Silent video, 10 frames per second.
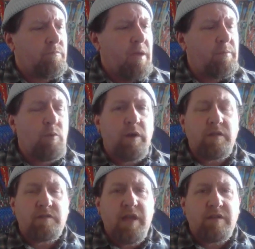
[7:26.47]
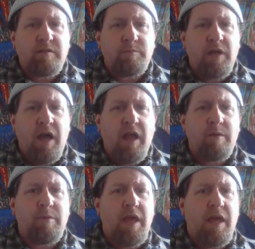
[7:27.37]
Maybe you want to take some
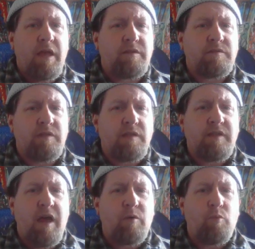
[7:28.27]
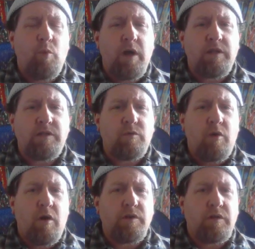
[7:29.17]
time and suss out what
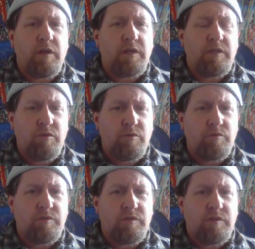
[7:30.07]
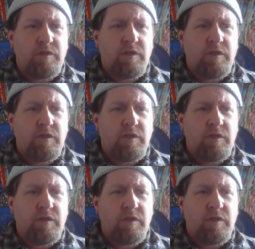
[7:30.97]
you are going to use